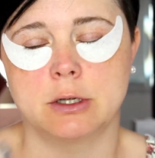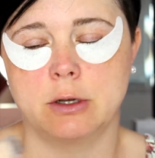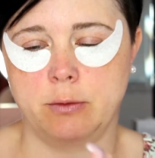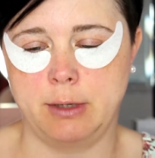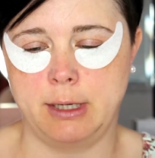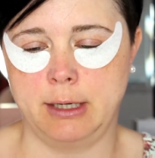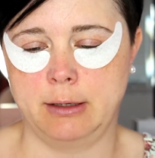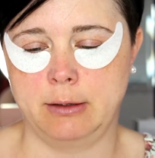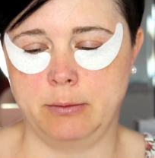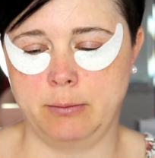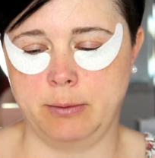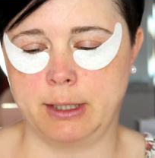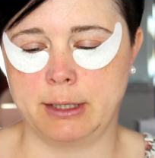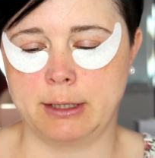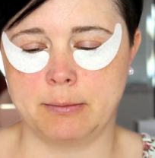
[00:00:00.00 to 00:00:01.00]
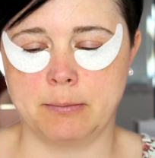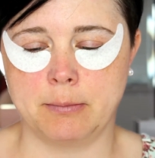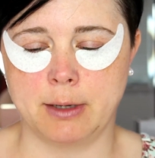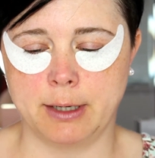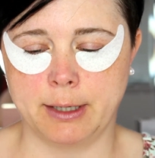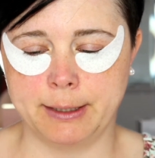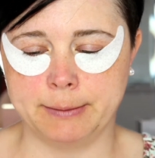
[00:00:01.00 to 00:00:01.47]
to go in with
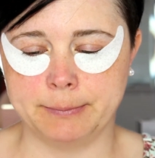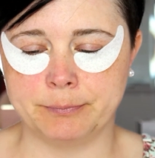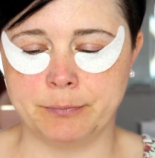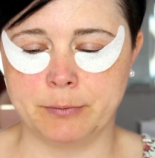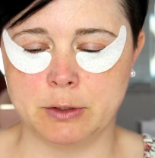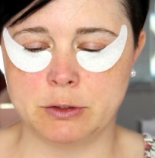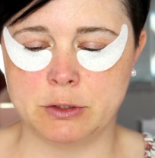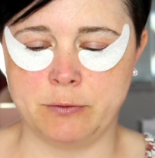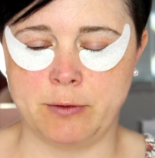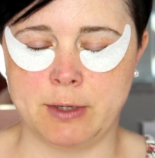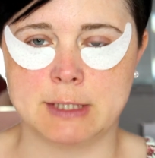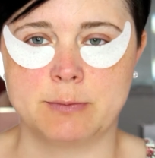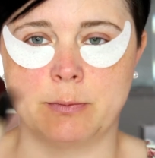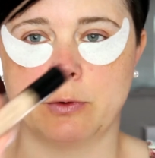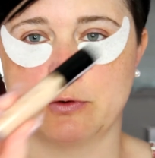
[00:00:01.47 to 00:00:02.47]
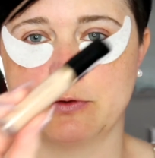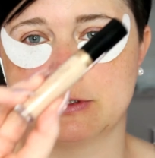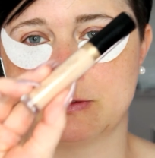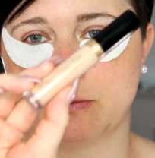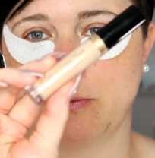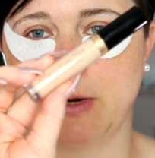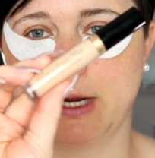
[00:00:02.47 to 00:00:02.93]
my Too Faced Born
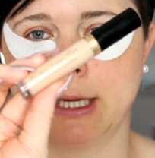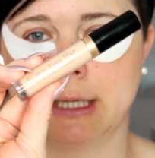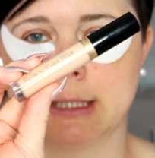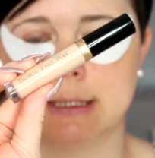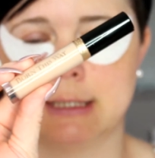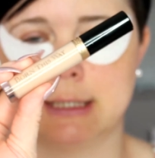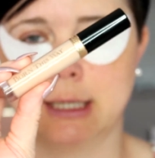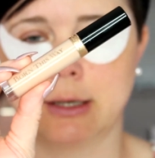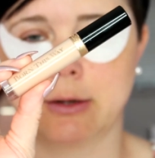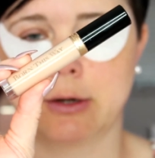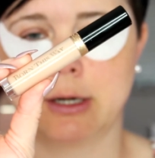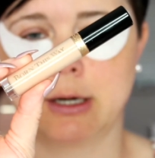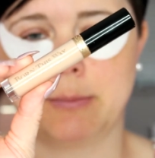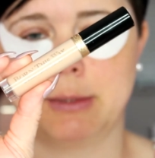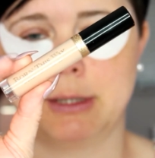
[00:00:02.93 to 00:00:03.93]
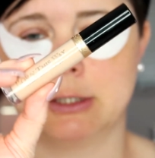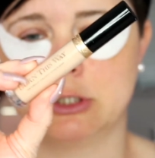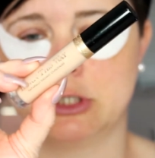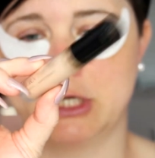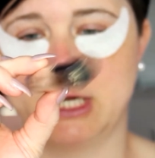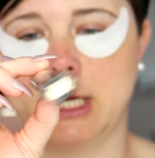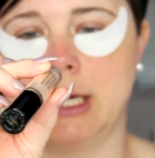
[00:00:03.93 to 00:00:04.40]
This Way concealer, and I'm in the
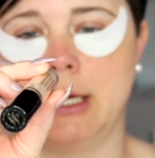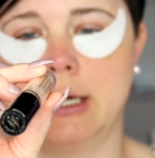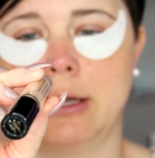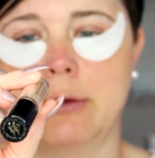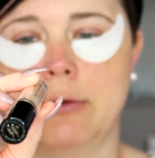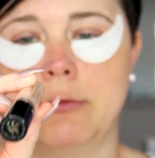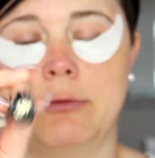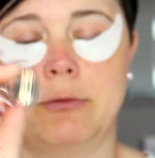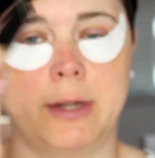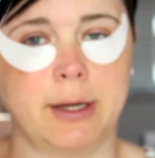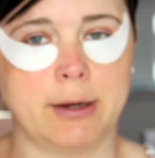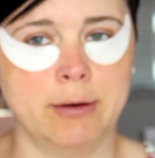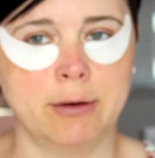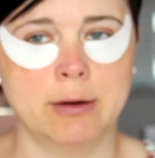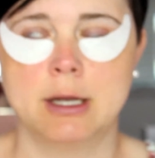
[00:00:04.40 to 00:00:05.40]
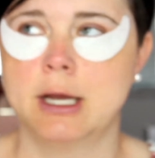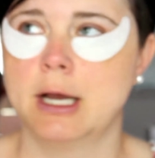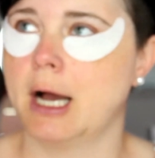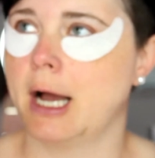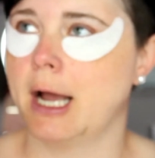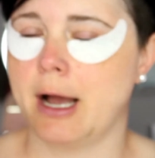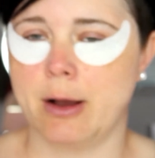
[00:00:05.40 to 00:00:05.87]
shade Fair.
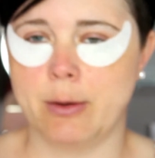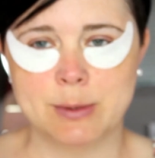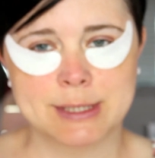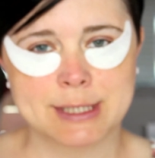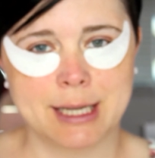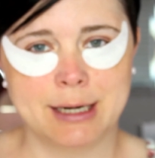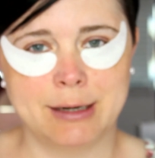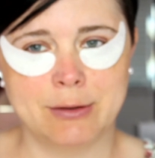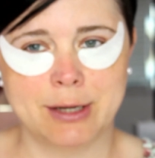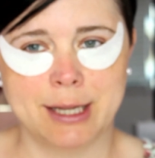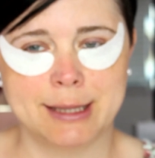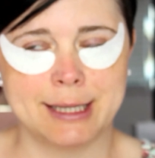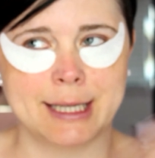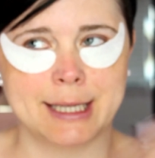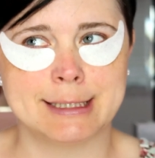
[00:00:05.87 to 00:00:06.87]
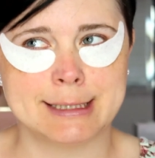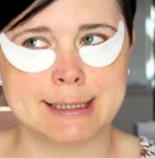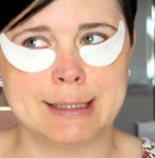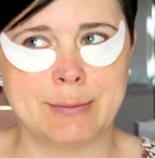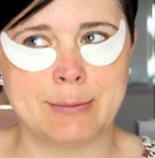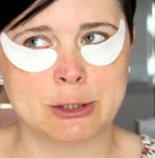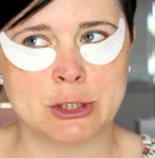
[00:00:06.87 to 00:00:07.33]
I always gotta look at that to
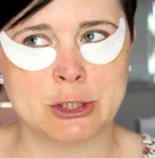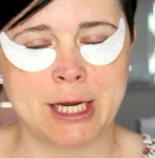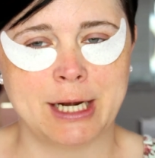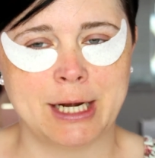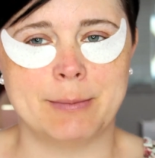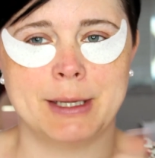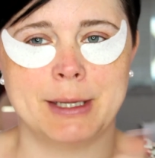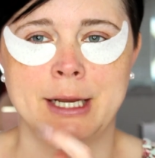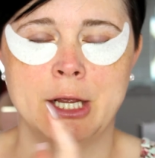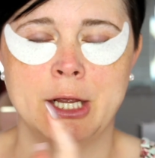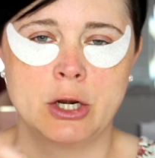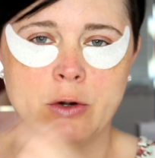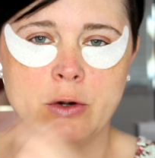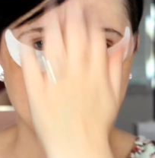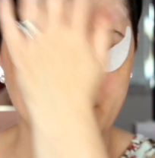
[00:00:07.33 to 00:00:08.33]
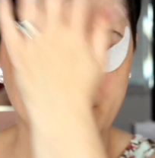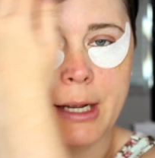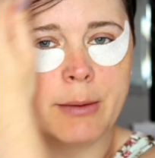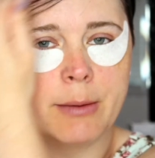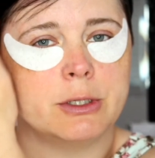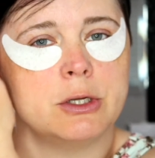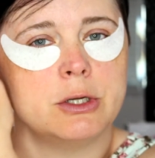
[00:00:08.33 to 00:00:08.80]
see what shade I'm in. Normally
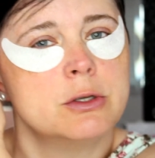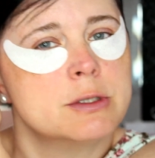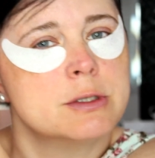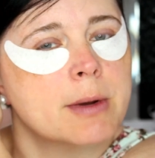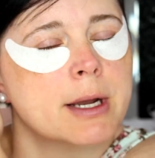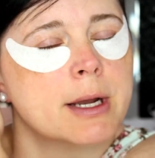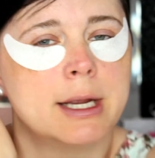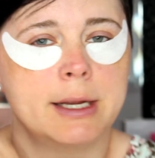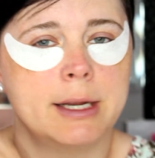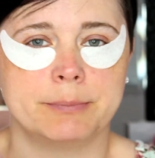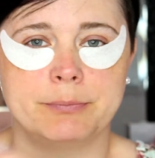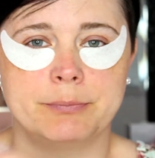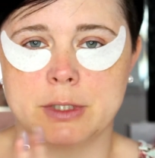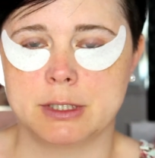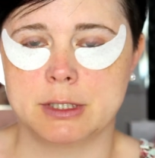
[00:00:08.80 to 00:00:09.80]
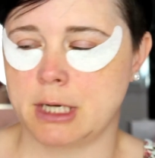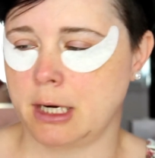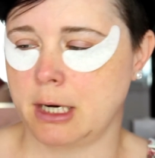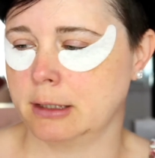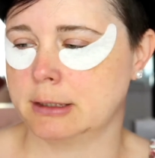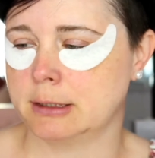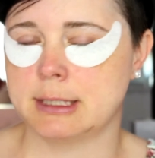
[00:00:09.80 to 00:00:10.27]
I would use my
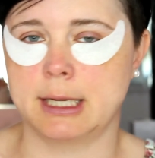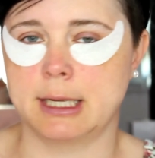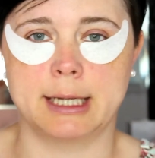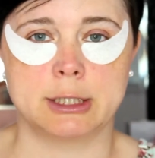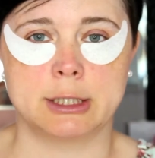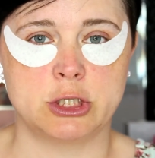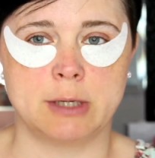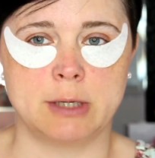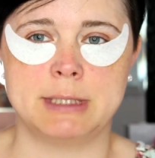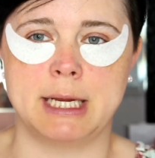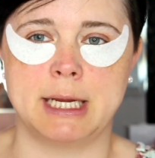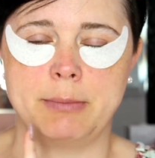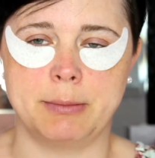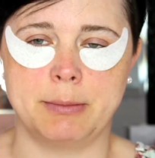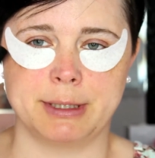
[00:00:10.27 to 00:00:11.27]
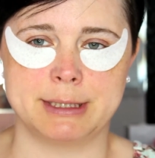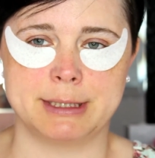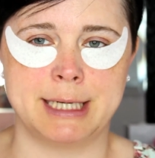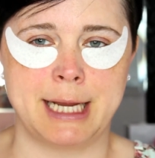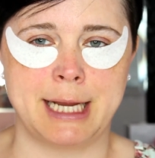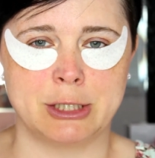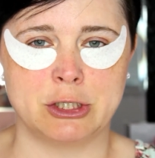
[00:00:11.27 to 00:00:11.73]
Tarte Shape Tape, but
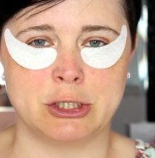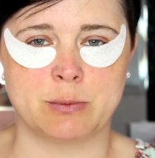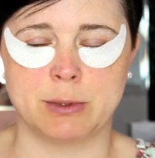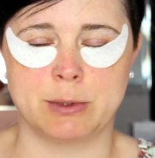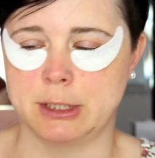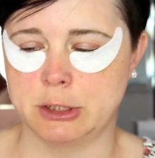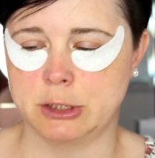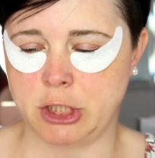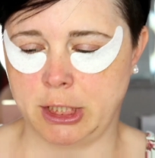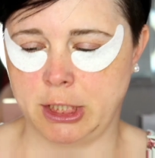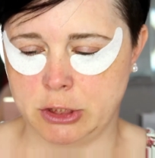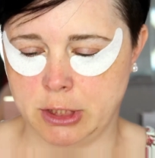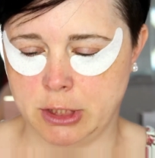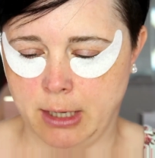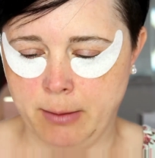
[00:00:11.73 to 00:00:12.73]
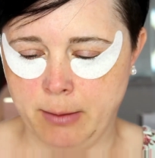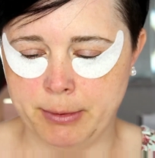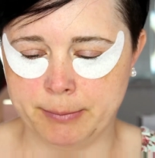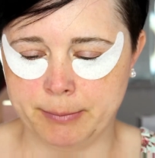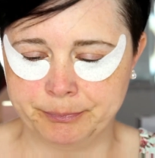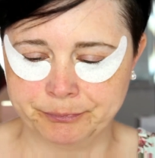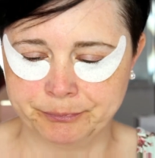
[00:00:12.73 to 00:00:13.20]
today I just want to change it
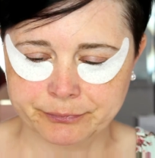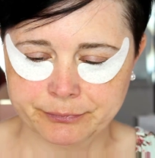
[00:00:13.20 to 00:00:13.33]
up.